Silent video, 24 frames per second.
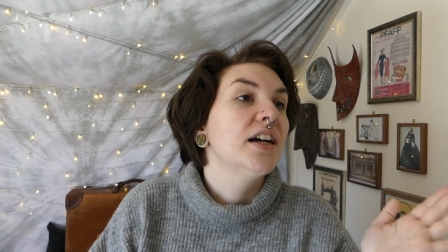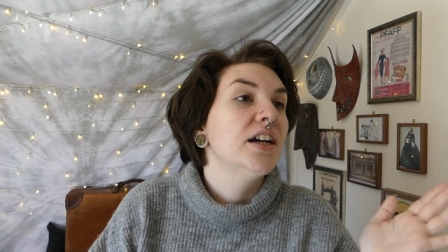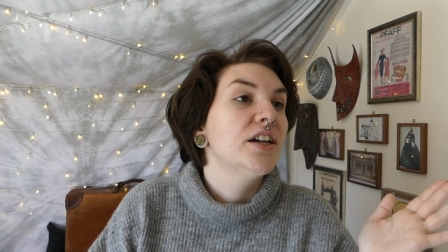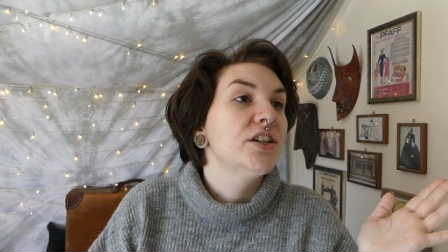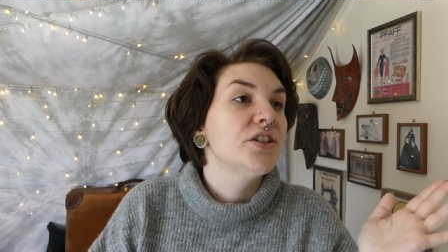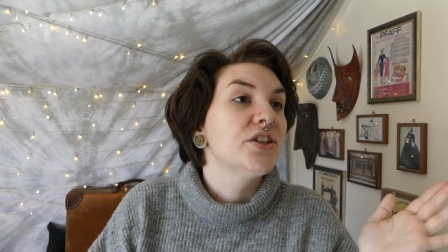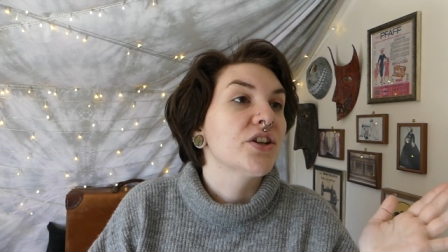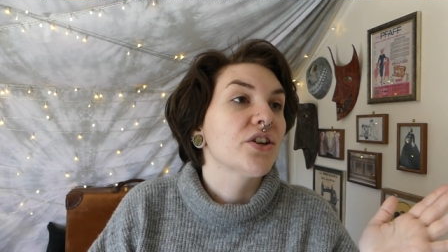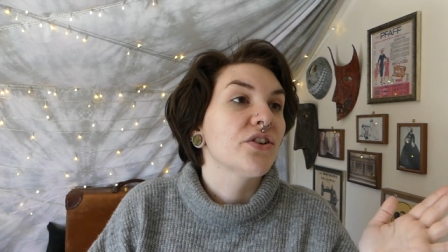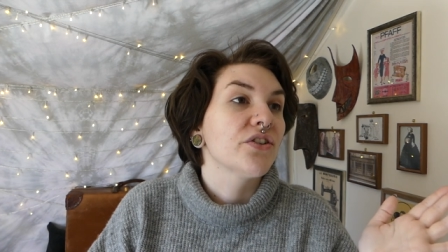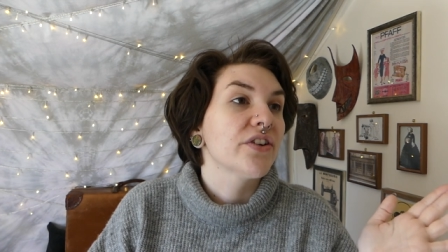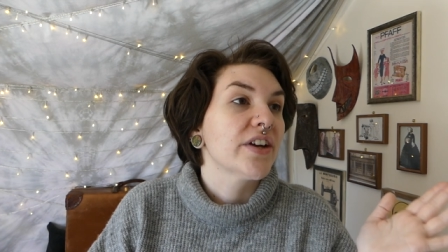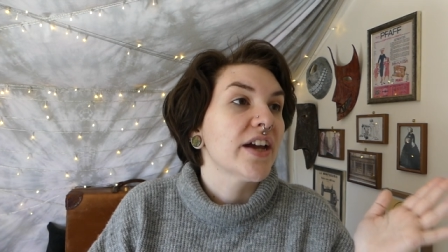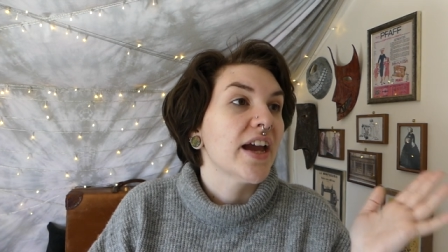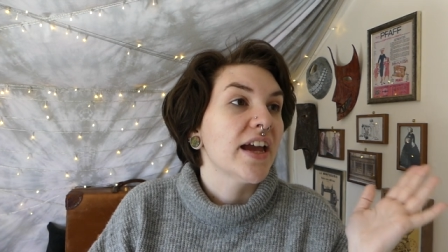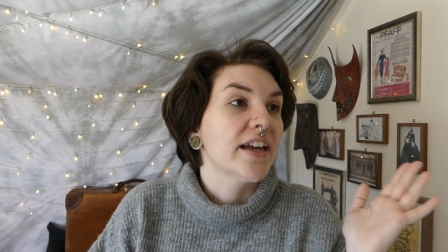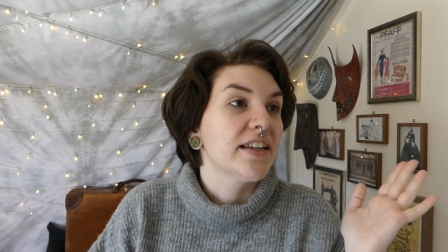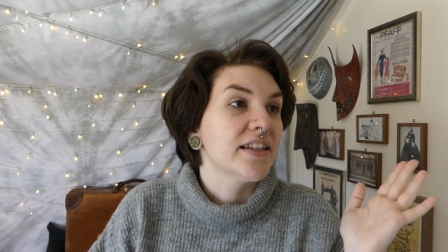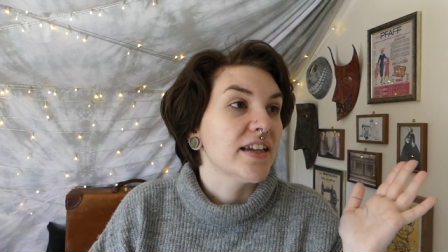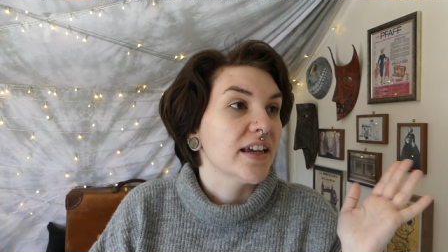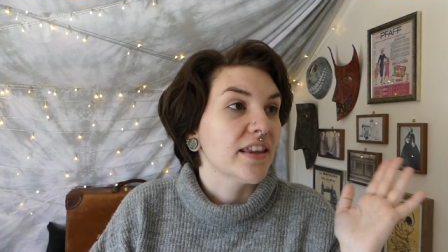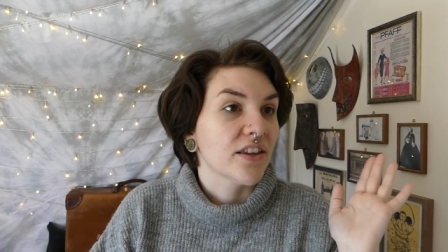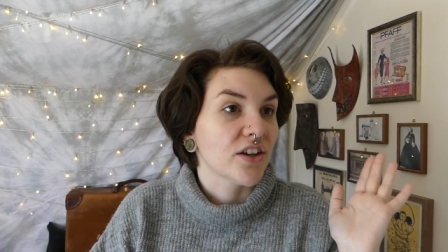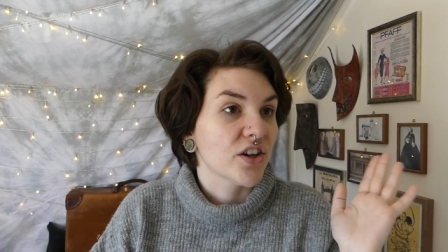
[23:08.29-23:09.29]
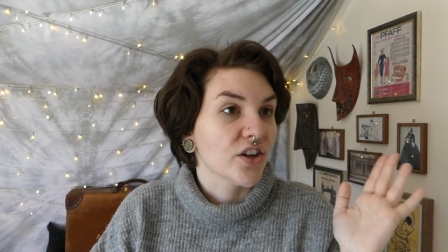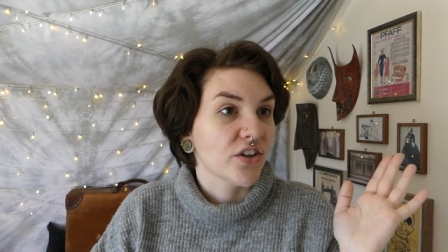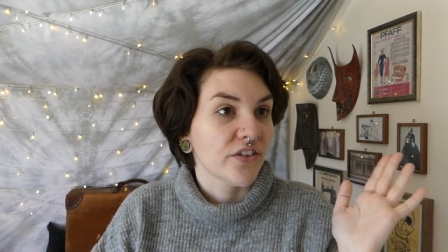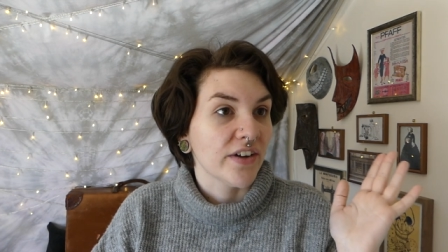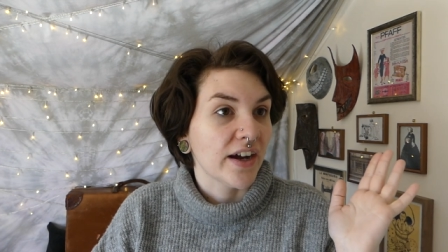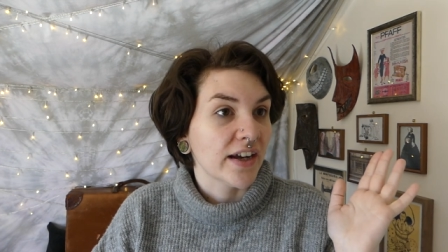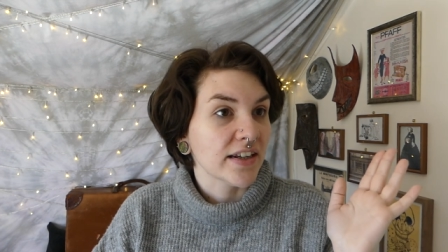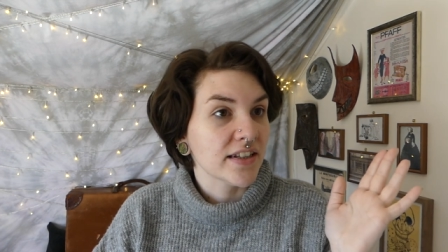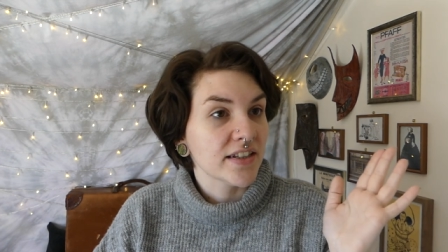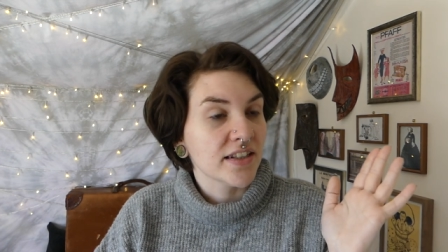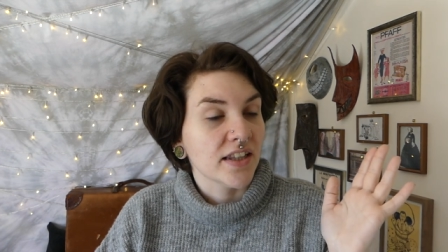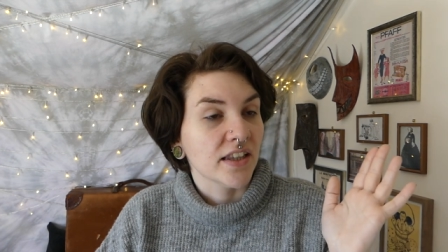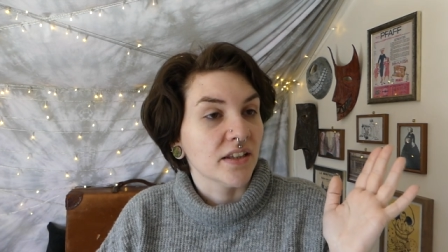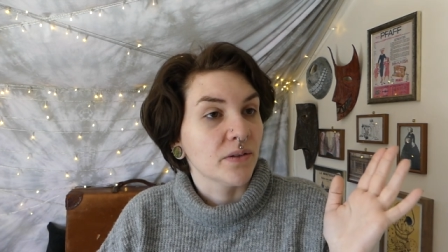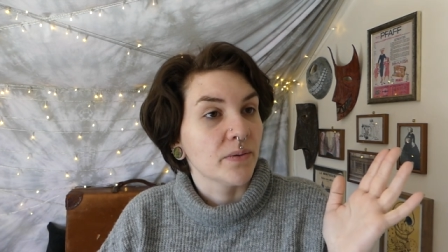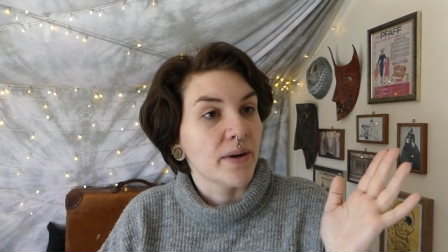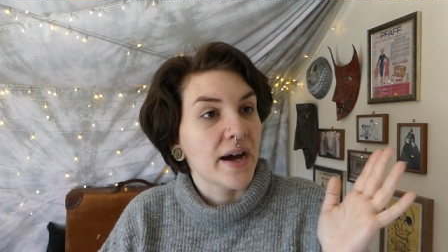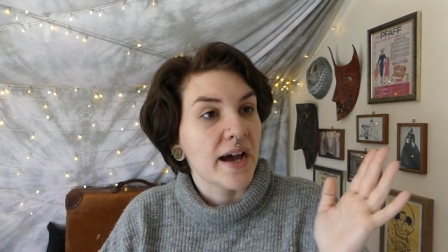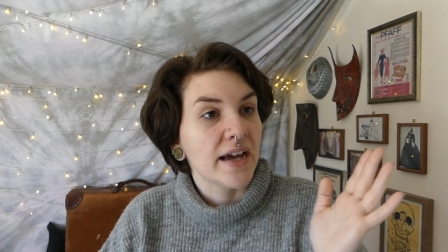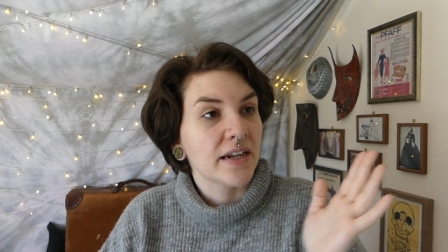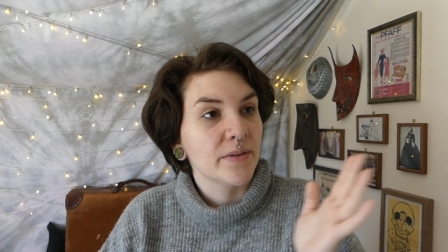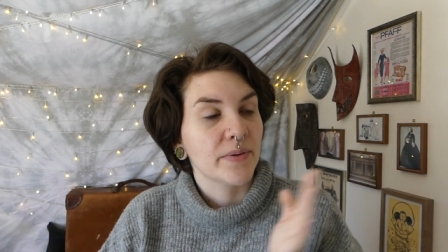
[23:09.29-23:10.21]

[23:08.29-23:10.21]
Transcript: to creating the correct silhouette.